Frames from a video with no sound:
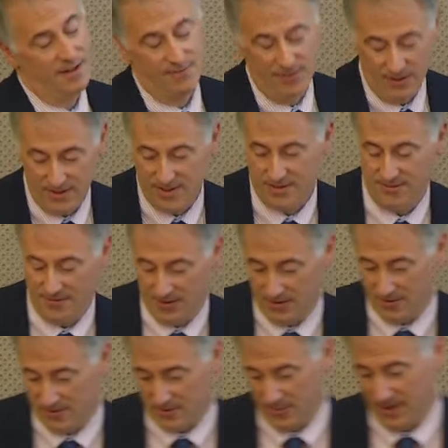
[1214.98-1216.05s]
a very
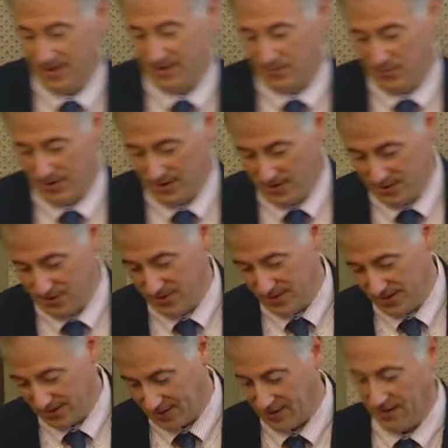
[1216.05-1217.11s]
severe traumatic brain injury
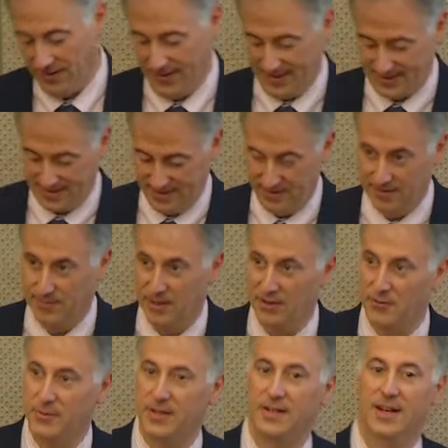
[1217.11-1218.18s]
in a car accident about
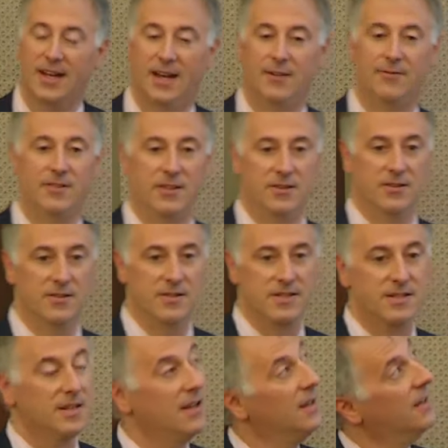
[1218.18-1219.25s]
three and a half
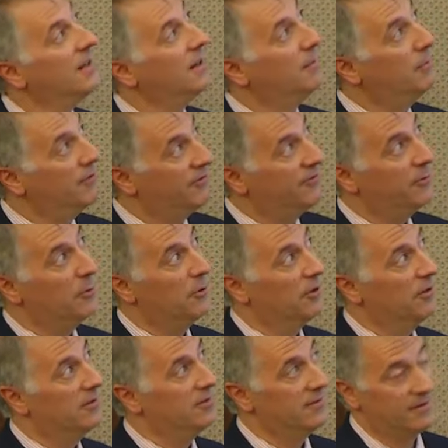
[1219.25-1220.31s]
years
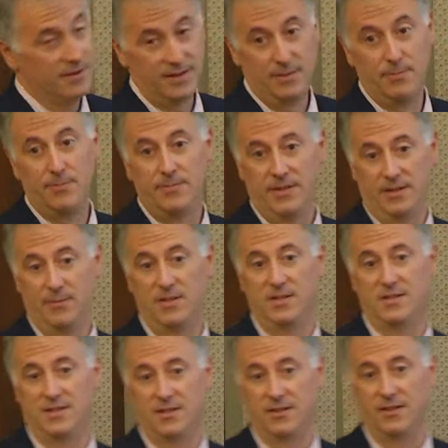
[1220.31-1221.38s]
before the
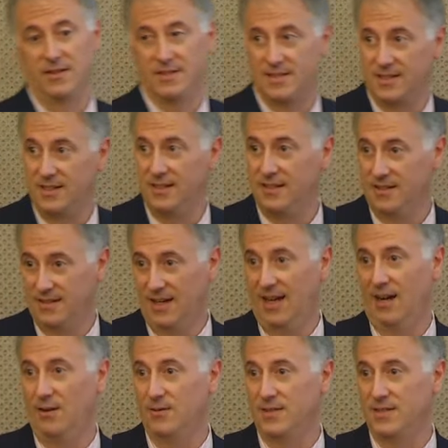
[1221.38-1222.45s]
images that you're going to see
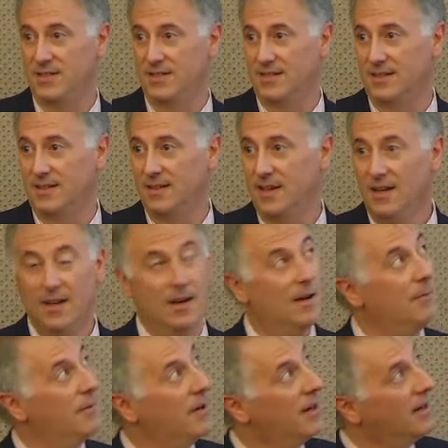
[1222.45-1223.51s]
now. This is a, a
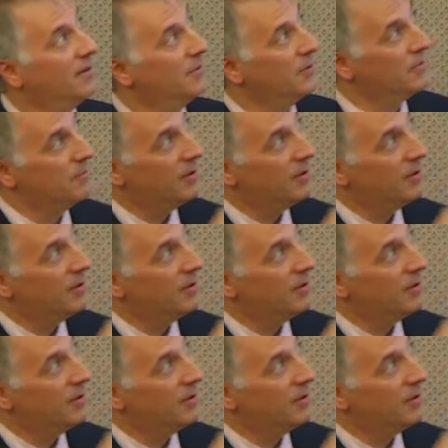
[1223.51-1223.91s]
man with